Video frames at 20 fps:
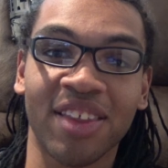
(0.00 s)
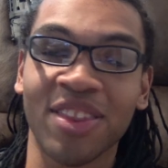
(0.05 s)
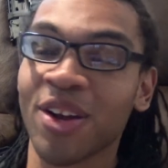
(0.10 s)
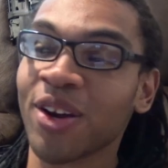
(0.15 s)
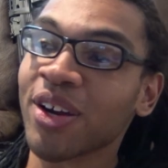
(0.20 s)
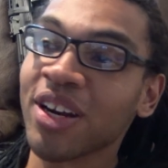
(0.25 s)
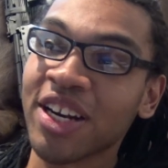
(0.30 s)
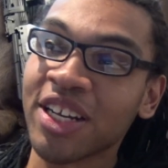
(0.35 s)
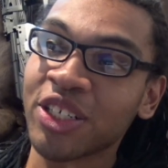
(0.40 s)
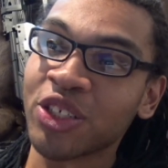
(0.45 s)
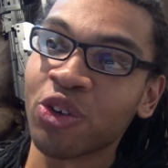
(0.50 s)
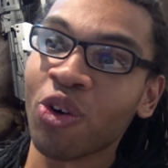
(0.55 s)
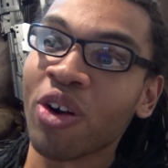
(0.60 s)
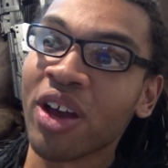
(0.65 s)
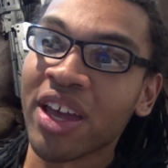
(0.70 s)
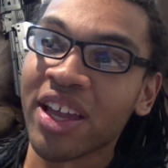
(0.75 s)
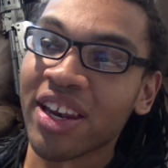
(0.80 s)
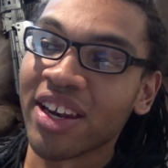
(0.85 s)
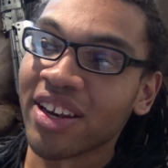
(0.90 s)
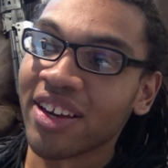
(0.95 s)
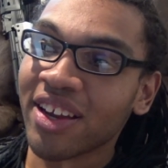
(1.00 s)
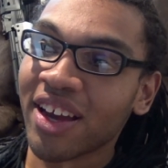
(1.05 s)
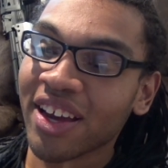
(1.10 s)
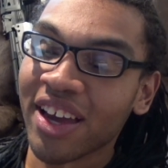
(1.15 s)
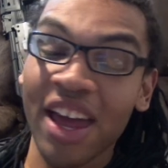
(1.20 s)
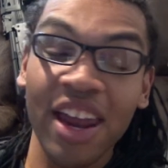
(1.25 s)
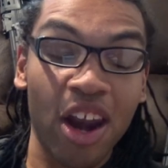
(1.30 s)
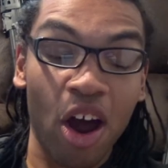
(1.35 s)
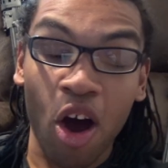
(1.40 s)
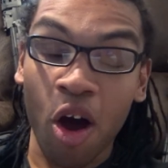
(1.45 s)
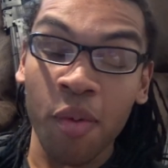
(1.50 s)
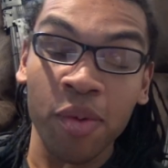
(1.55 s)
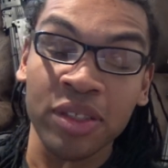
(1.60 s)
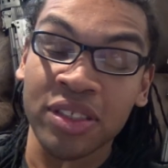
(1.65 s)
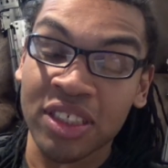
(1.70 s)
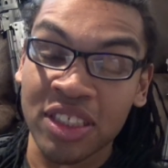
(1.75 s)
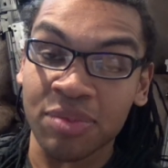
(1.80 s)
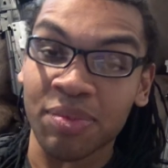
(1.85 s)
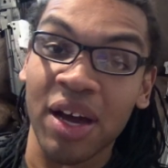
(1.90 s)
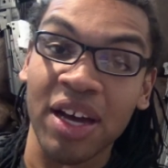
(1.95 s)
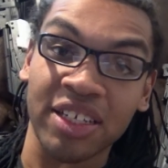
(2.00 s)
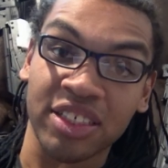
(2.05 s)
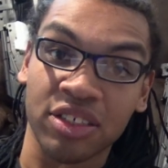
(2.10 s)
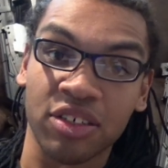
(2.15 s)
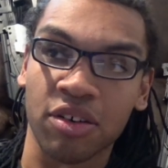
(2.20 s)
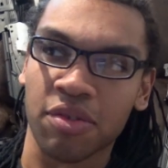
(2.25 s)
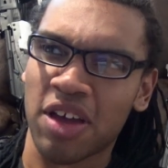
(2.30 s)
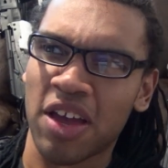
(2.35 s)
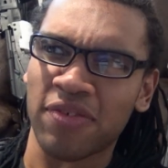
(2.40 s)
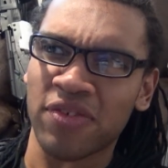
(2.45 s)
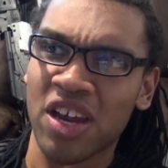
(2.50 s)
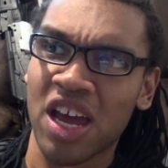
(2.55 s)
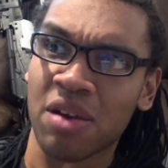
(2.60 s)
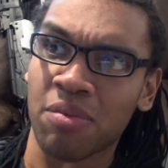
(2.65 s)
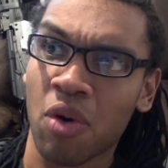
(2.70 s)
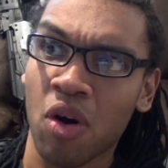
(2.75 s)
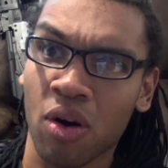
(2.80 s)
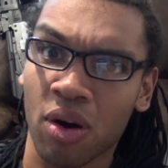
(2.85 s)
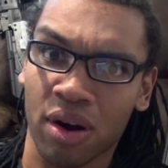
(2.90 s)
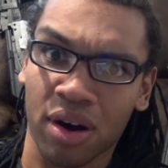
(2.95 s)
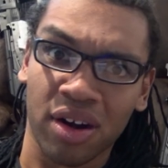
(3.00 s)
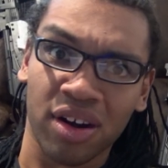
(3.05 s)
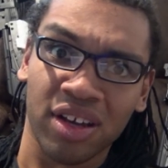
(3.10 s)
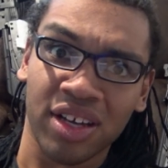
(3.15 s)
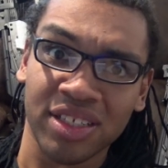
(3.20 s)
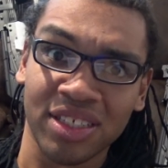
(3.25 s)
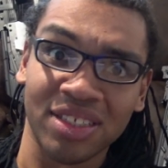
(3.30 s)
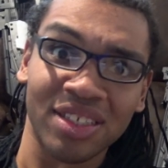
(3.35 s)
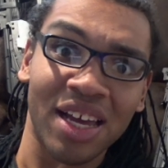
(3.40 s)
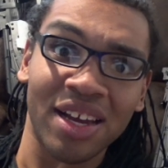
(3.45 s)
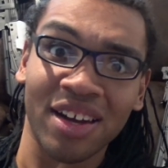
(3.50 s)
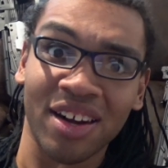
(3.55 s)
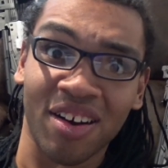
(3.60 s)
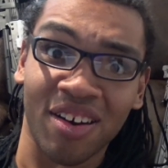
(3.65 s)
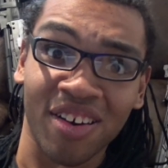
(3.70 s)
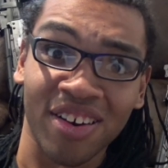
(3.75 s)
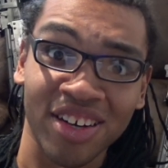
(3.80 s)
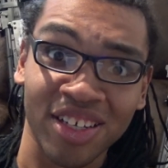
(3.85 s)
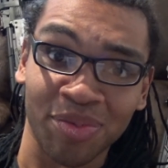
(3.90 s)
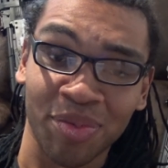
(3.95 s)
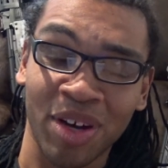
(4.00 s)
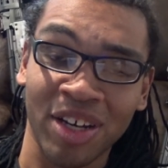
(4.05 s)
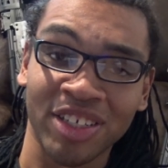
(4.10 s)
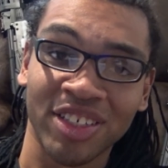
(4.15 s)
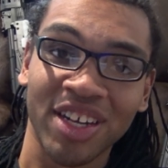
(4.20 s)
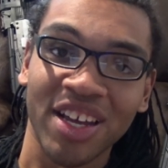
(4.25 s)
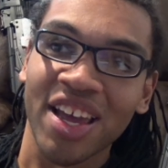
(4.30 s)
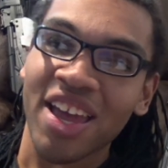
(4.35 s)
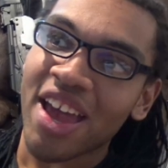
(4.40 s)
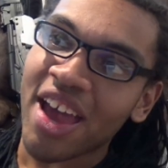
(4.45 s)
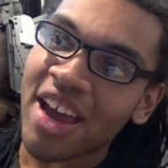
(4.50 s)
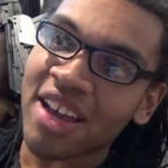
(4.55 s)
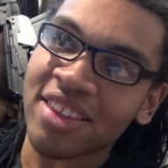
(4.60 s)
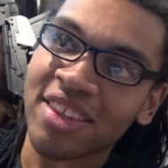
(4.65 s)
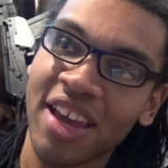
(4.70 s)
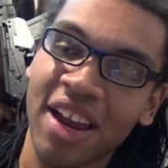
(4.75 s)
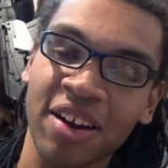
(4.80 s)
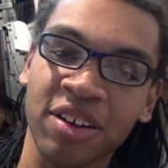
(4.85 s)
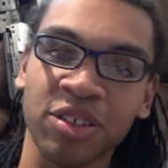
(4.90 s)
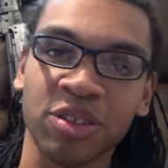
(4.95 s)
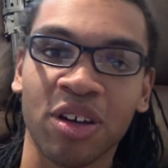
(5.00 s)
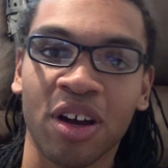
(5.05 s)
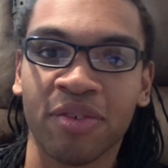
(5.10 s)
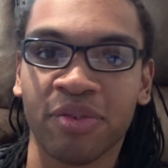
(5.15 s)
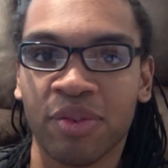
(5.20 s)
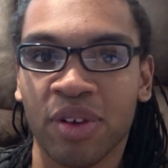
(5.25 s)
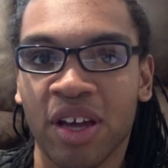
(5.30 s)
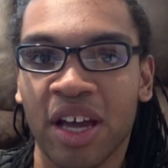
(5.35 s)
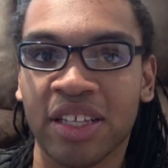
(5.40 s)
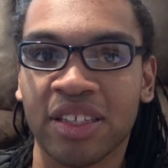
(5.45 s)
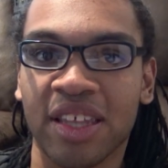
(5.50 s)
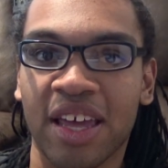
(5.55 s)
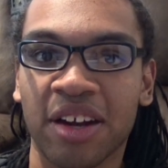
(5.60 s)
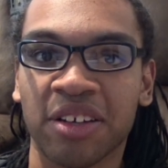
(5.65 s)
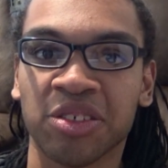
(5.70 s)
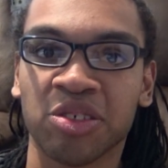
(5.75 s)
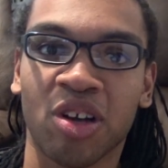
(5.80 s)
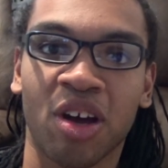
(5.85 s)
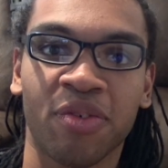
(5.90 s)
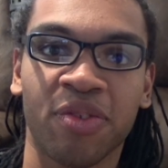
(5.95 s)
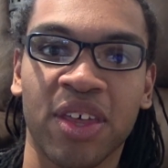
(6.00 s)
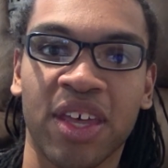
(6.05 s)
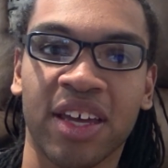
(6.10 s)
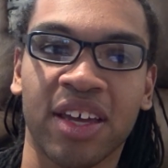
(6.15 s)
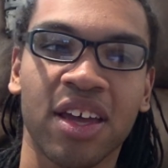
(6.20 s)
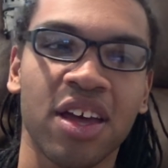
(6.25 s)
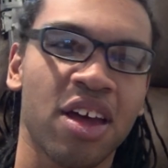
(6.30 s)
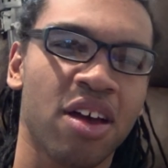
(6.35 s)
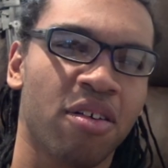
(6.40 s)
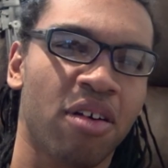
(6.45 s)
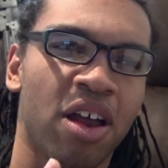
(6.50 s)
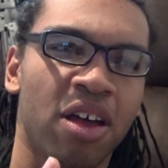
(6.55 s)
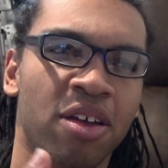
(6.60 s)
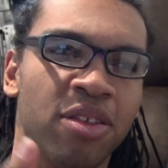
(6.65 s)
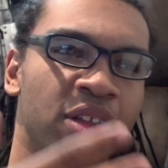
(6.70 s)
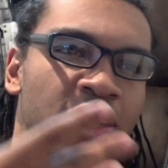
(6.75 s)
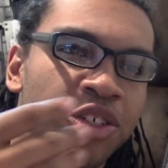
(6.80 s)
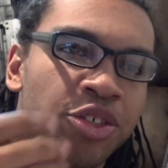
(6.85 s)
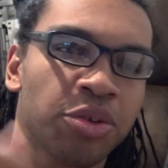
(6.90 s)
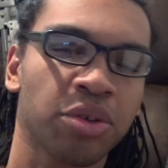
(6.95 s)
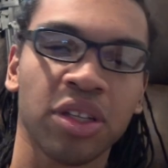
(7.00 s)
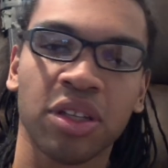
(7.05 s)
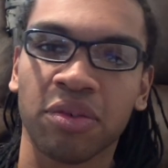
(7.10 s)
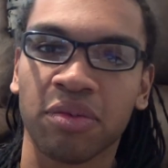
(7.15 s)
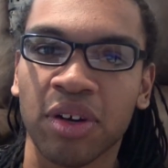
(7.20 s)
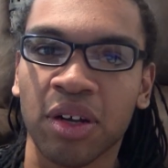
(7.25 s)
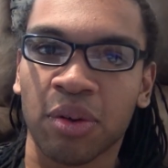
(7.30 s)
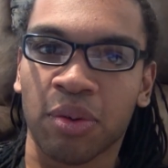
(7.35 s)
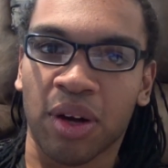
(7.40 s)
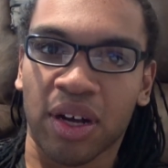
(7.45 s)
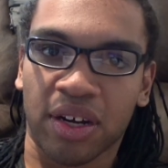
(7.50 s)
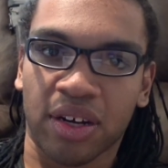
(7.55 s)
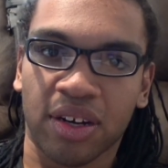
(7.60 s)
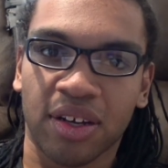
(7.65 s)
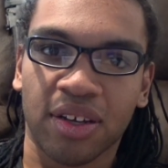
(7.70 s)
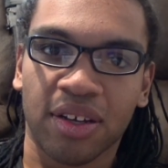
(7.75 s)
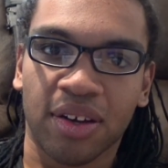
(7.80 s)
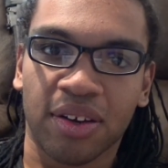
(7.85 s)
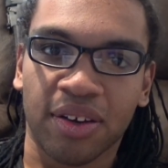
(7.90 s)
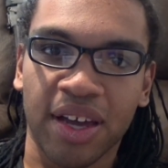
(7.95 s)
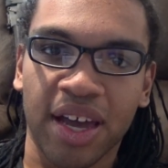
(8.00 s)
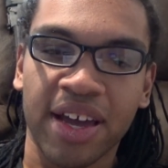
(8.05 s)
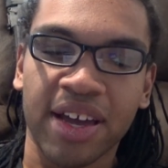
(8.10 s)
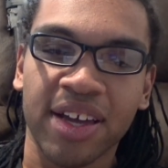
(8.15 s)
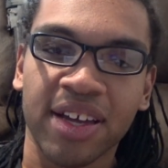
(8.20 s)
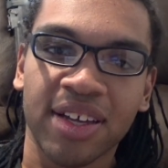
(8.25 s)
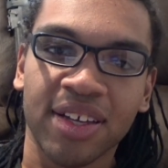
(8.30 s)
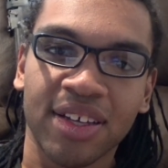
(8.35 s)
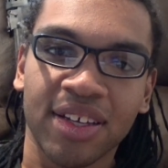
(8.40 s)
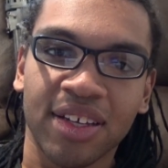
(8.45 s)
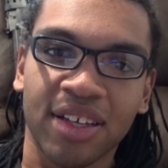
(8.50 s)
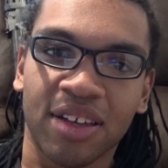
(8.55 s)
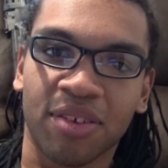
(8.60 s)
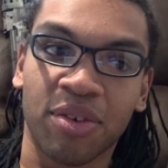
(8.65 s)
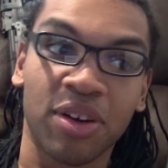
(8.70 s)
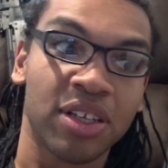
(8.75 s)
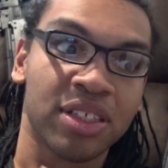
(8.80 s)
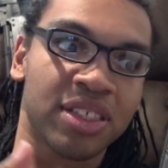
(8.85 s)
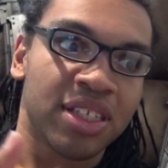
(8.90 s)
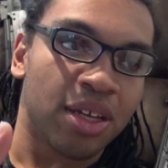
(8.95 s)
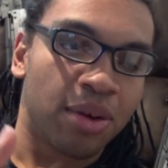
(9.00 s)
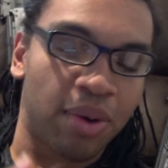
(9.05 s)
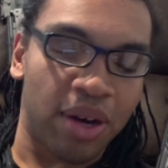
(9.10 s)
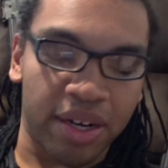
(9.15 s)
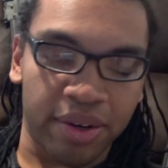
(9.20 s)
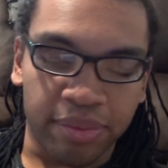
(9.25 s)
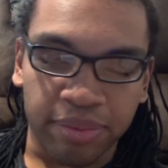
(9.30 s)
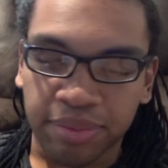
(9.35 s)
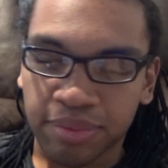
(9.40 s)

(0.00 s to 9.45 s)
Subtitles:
And they're going to enjoy it, again, almost as much, or if not more, because it's not going to hurt as much at the airsoft thing rather than shooting the real one. Okay? The real steel one.